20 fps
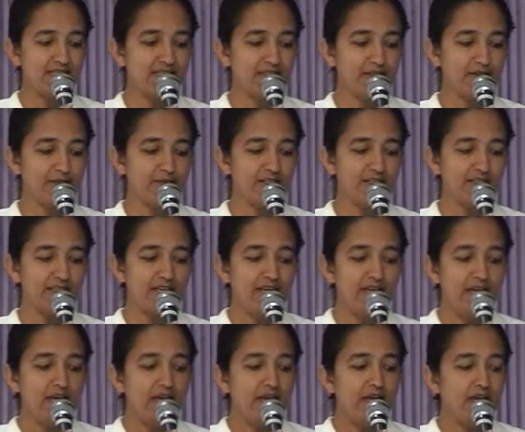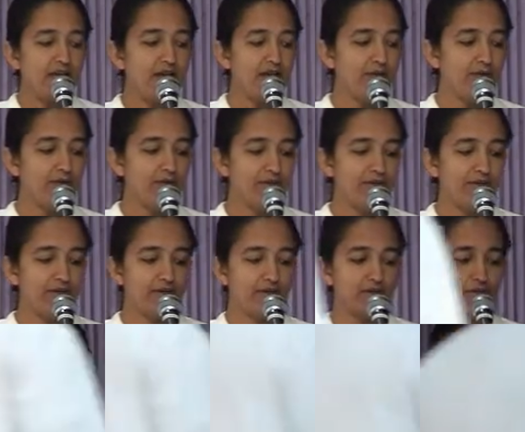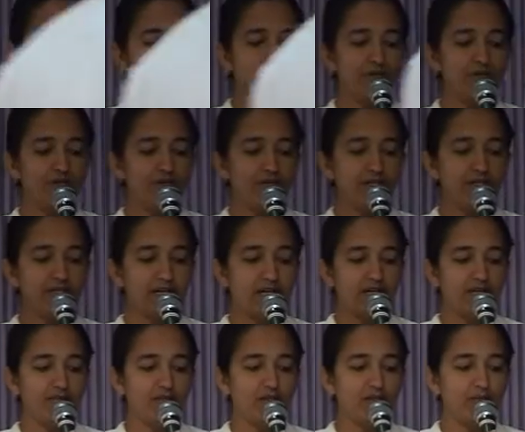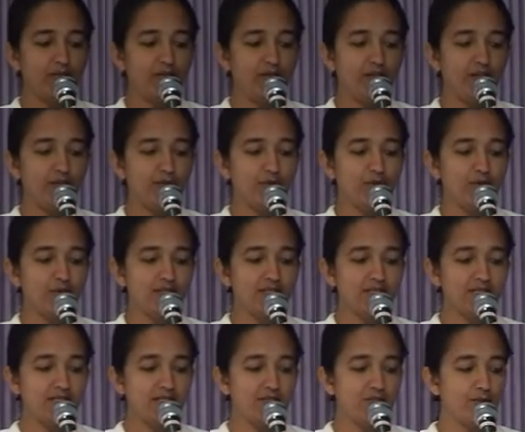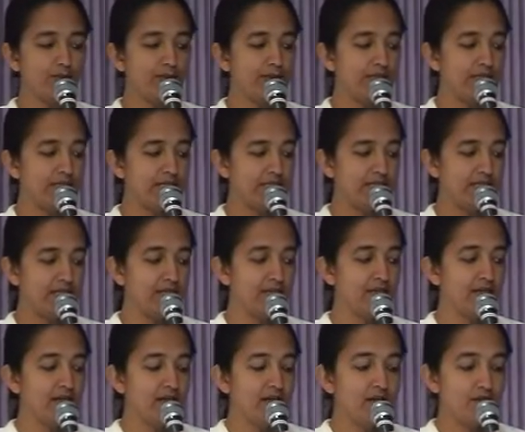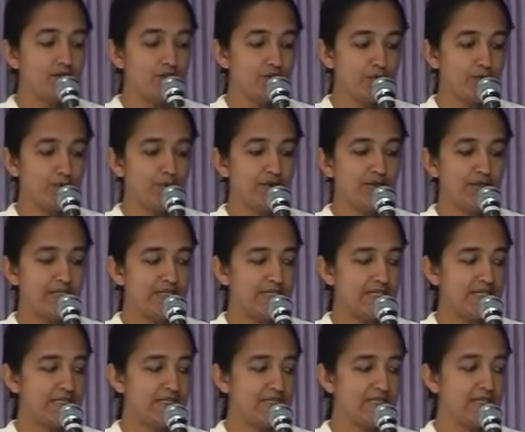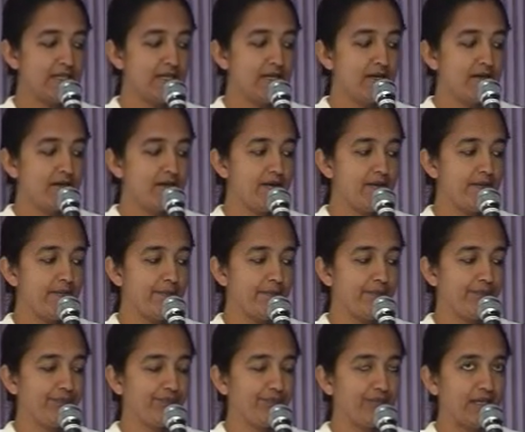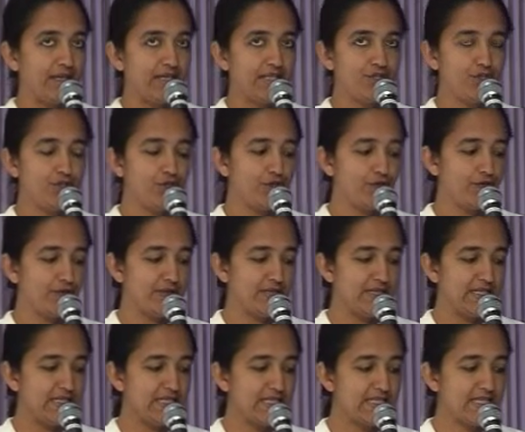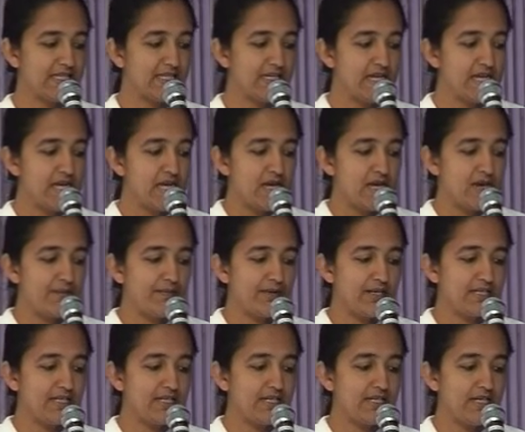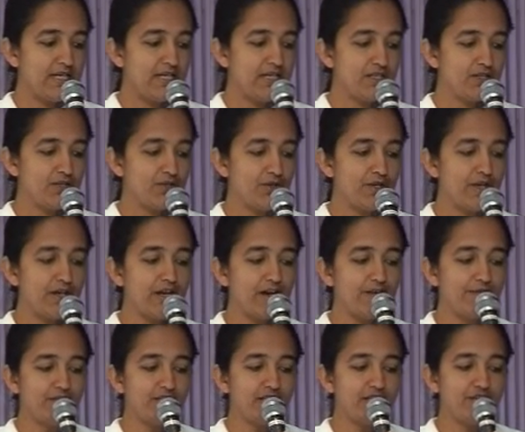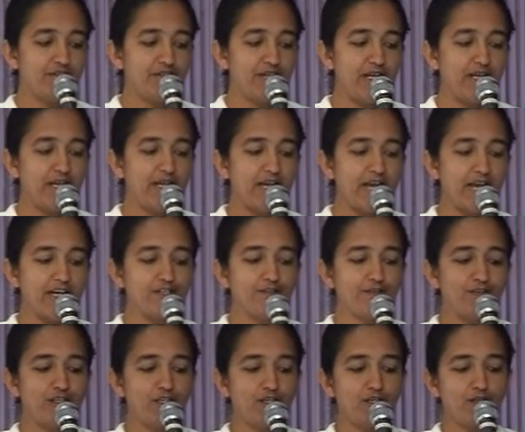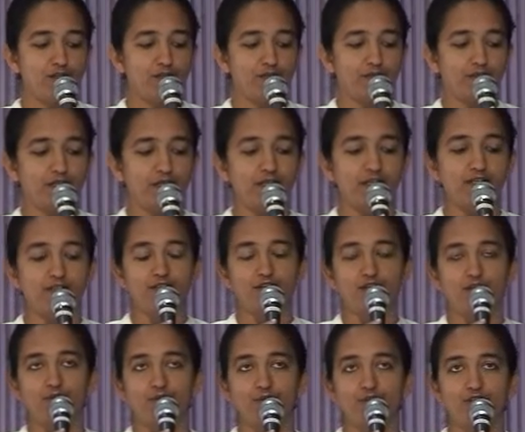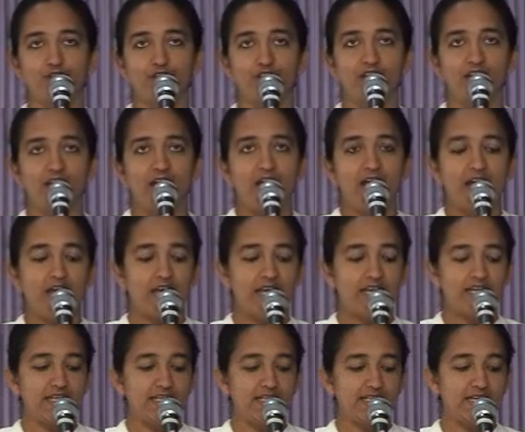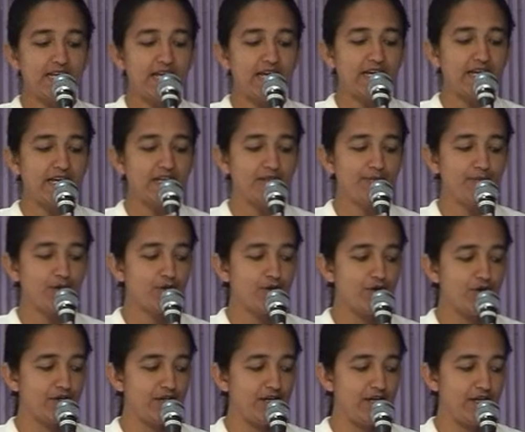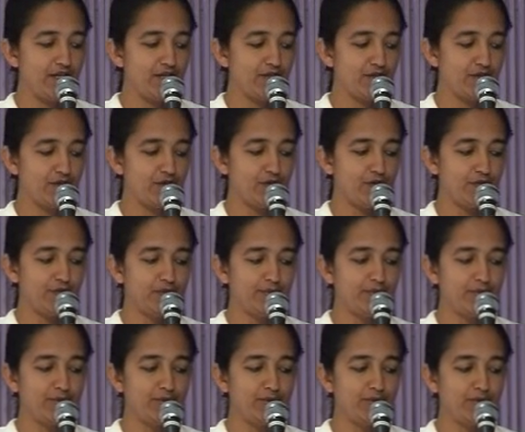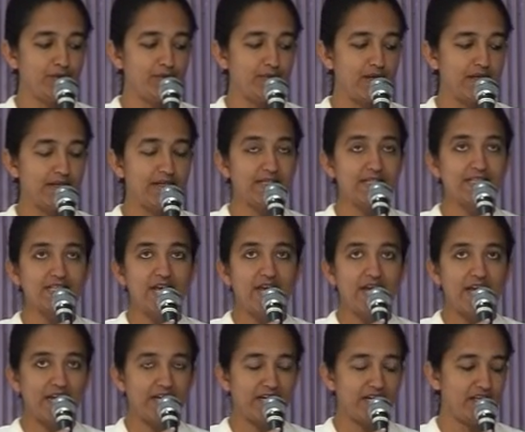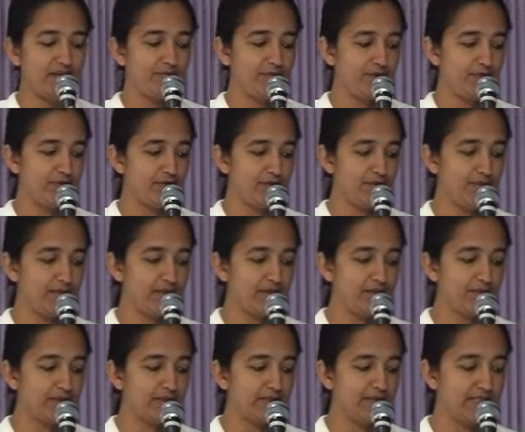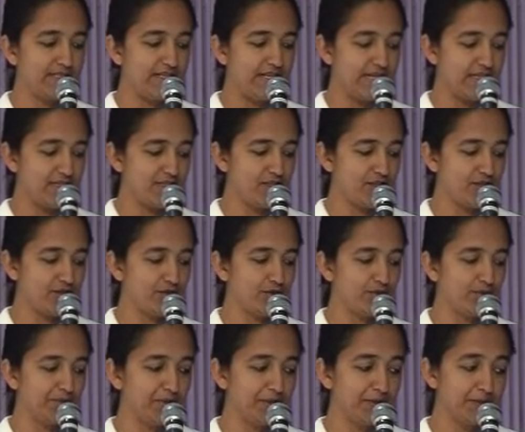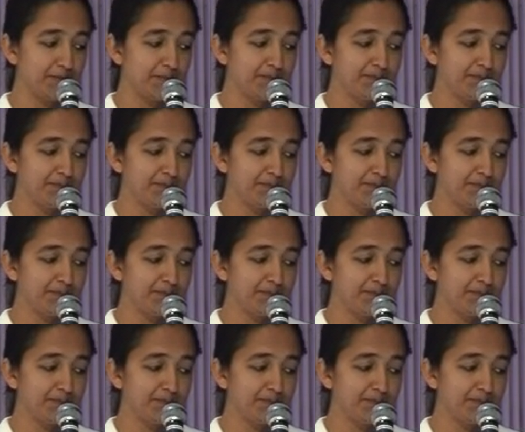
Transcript: service. He took a voluntary retirement when he was a superintending superintendent um, in geophysicist. Presently, he is looking after the training activities of the institution and is the academic coordinator of the Brahma Kumaris Academy for a Better World, Gyan Sarovar.